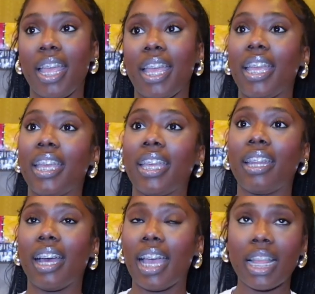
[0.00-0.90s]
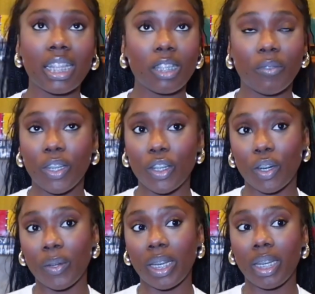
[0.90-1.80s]
and I had this vendor
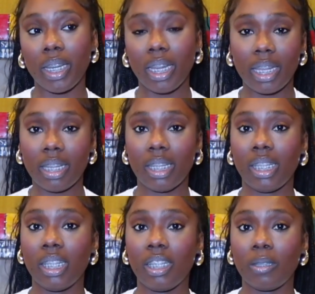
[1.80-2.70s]
already, and